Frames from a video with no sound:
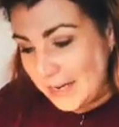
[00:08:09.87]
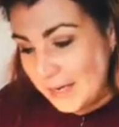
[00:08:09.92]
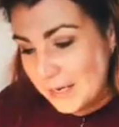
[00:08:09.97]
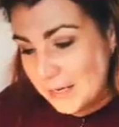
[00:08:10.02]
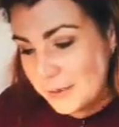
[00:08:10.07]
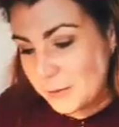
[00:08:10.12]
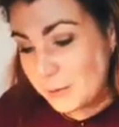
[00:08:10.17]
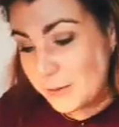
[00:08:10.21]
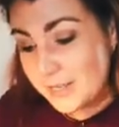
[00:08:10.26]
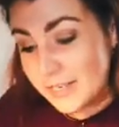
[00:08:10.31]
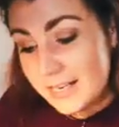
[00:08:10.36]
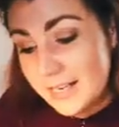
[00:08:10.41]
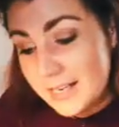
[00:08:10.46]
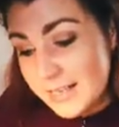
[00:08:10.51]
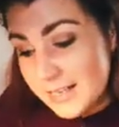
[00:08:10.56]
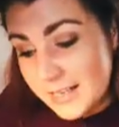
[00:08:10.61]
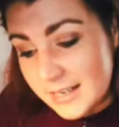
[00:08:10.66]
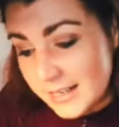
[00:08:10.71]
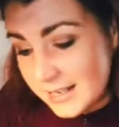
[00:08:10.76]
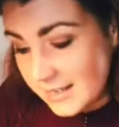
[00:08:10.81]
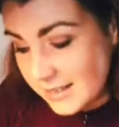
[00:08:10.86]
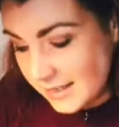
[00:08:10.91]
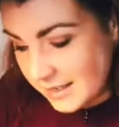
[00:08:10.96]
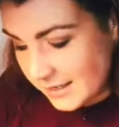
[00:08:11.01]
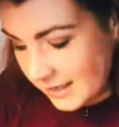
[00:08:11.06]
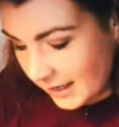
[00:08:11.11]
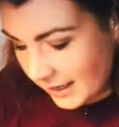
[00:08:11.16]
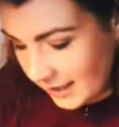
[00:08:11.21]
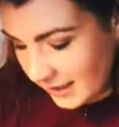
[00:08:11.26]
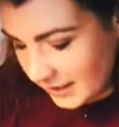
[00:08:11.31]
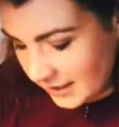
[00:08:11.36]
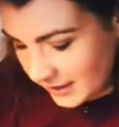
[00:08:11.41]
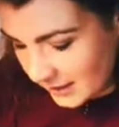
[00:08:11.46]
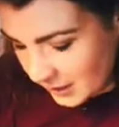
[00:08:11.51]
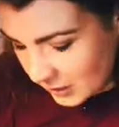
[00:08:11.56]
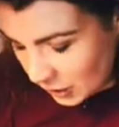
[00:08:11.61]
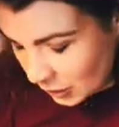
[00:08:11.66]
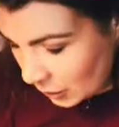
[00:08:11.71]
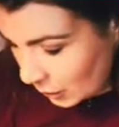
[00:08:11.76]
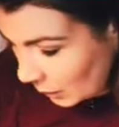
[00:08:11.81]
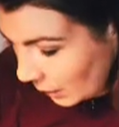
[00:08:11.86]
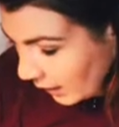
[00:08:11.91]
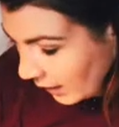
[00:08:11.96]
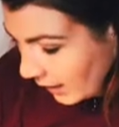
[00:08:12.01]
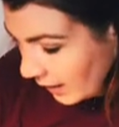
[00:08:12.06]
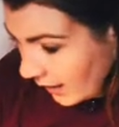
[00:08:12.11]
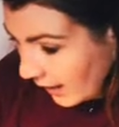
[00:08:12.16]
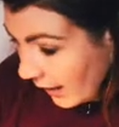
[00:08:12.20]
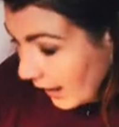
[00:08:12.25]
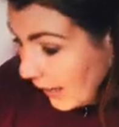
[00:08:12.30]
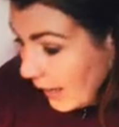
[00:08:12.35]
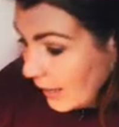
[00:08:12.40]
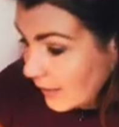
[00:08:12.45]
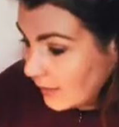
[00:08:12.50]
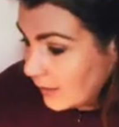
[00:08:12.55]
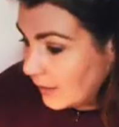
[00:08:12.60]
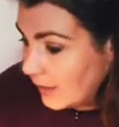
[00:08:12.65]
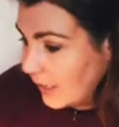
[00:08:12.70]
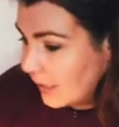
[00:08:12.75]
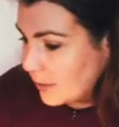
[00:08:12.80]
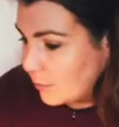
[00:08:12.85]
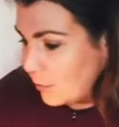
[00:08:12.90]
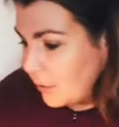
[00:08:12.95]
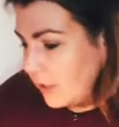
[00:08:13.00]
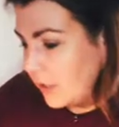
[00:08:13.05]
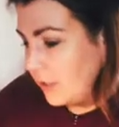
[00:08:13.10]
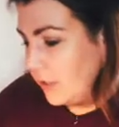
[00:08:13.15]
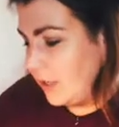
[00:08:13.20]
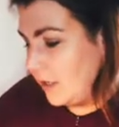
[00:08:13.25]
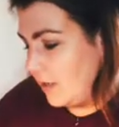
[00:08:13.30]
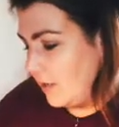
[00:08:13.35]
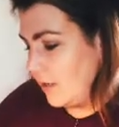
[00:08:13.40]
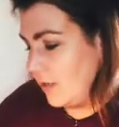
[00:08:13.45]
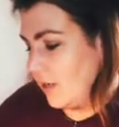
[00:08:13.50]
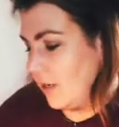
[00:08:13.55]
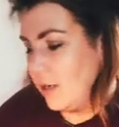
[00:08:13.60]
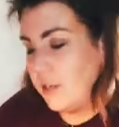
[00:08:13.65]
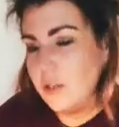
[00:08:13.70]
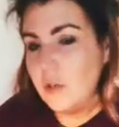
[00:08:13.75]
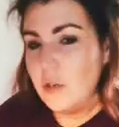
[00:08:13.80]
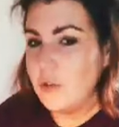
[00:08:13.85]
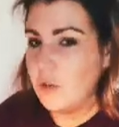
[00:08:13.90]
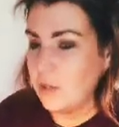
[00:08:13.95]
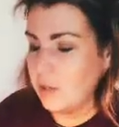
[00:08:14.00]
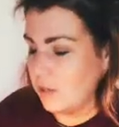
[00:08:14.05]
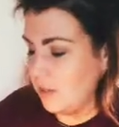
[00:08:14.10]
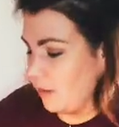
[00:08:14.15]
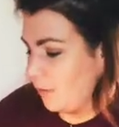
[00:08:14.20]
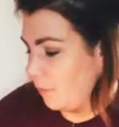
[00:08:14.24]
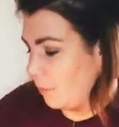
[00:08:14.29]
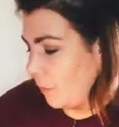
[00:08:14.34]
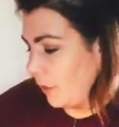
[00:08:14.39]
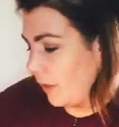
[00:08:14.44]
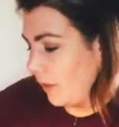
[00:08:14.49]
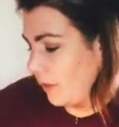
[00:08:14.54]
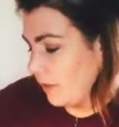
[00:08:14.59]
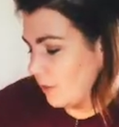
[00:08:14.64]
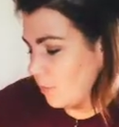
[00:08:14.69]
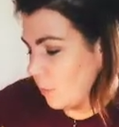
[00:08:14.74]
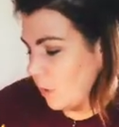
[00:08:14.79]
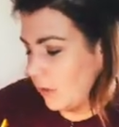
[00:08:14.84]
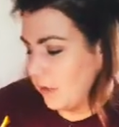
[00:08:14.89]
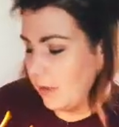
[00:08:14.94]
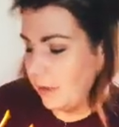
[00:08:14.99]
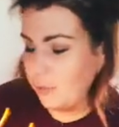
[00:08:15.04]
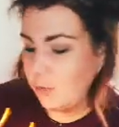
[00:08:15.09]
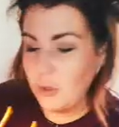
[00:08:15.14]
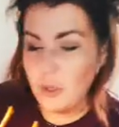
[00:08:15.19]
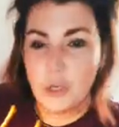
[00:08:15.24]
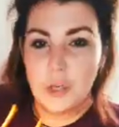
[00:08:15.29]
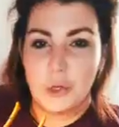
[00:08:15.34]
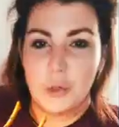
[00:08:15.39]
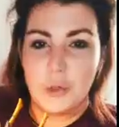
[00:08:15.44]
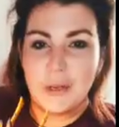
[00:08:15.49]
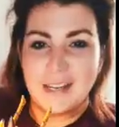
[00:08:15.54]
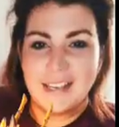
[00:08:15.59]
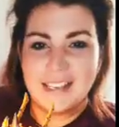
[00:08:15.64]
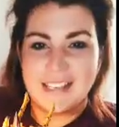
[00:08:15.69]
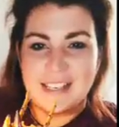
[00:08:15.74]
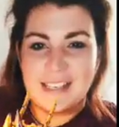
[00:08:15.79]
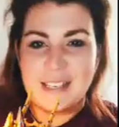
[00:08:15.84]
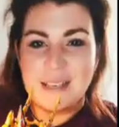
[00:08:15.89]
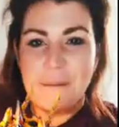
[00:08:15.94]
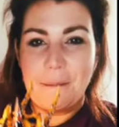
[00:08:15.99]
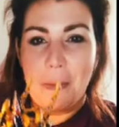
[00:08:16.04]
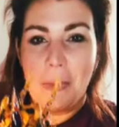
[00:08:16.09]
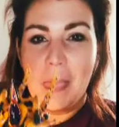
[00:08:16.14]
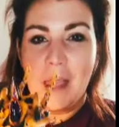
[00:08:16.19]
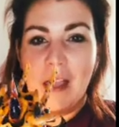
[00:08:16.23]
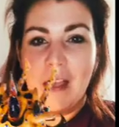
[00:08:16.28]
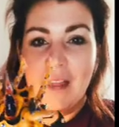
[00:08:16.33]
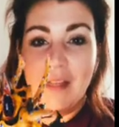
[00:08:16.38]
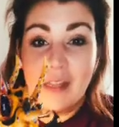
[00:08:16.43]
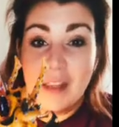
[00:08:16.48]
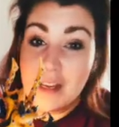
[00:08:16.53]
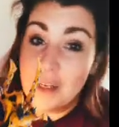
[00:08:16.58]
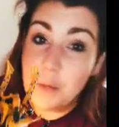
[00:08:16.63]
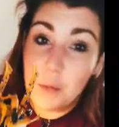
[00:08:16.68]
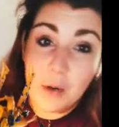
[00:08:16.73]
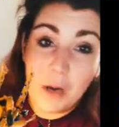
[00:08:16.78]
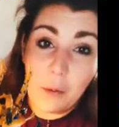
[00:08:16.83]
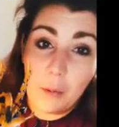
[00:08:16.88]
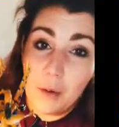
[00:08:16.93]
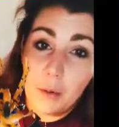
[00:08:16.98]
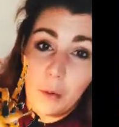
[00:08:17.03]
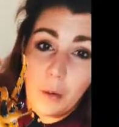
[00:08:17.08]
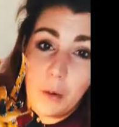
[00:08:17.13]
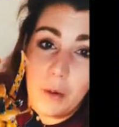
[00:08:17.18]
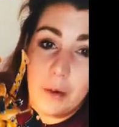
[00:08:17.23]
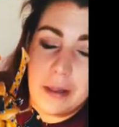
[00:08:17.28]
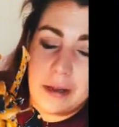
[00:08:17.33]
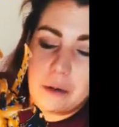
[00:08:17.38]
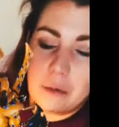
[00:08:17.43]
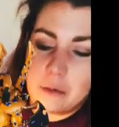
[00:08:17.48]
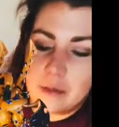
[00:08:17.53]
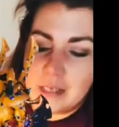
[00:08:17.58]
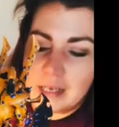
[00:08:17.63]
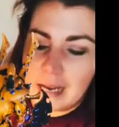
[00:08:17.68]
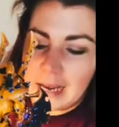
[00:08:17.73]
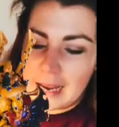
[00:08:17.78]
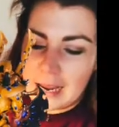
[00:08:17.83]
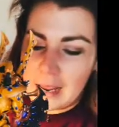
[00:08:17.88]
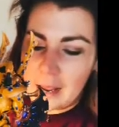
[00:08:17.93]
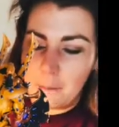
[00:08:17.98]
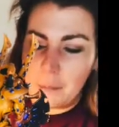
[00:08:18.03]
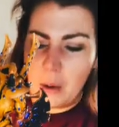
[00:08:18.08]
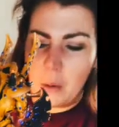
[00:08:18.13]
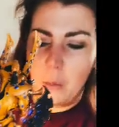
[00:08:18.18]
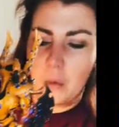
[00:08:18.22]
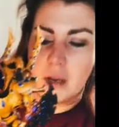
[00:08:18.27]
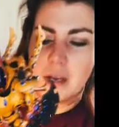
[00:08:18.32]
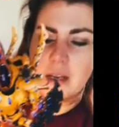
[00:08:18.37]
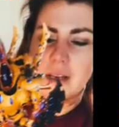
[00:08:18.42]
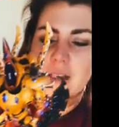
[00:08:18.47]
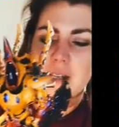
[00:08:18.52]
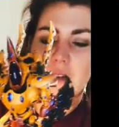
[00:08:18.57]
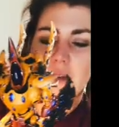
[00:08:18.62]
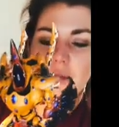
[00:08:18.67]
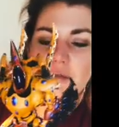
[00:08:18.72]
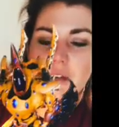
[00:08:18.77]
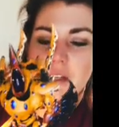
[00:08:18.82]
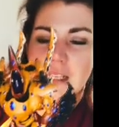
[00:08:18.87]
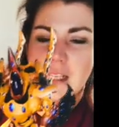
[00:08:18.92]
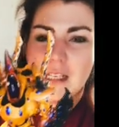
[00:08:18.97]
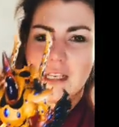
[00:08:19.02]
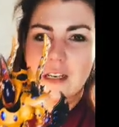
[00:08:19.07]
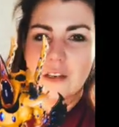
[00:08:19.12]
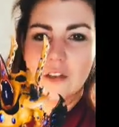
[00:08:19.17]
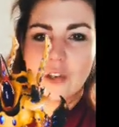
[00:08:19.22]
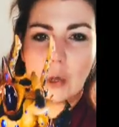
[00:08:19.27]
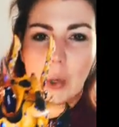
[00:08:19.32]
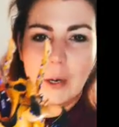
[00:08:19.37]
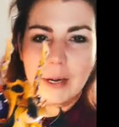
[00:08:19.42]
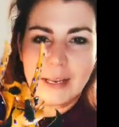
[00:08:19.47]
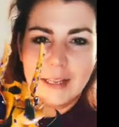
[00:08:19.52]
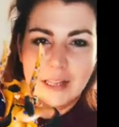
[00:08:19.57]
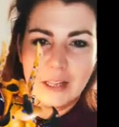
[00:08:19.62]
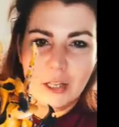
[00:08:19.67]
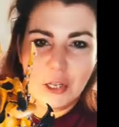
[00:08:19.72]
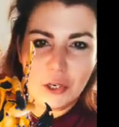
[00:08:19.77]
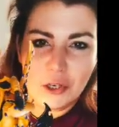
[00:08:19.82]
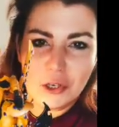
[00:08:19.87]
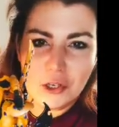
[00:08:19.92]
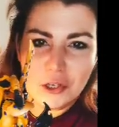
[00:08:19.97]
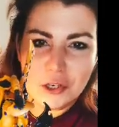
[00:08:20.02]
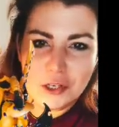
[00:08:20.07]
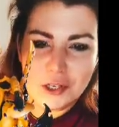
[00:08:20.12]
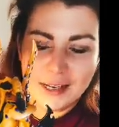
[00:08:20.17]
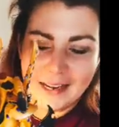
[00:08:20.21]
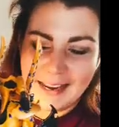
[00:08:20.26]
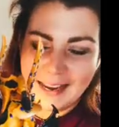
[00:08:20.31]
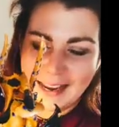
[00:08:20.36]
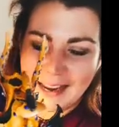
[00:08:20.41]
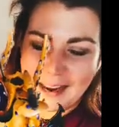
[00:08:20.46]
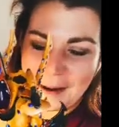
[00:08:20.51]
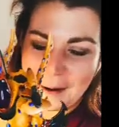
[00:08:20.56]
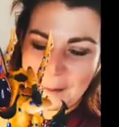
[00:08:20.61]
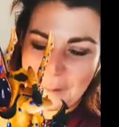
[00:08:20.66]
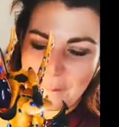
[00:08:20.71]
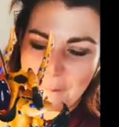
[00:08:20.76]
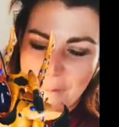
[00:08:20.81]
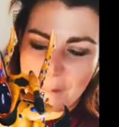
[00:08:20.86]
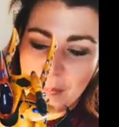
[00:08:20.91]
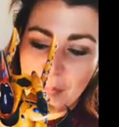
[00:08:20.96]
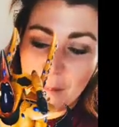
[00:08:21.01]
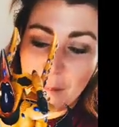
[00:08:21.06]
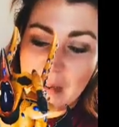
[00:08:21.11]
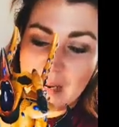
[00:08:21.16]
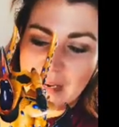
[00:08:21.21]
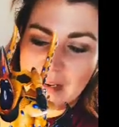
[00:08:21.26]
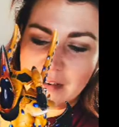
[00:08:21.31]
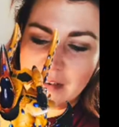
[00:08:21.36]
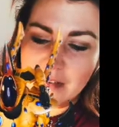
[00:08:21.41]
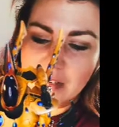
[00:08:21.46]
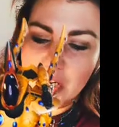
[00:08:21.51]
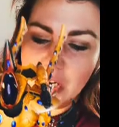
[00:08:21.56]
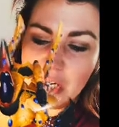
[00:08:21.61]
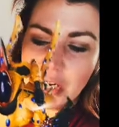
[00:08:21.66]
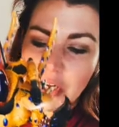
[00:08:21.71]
So it's easy techniques to do. And last but not least, I do just love bringing this model out to showcase it. This one I went all out. I wanted it to look really exotic and lush, the base.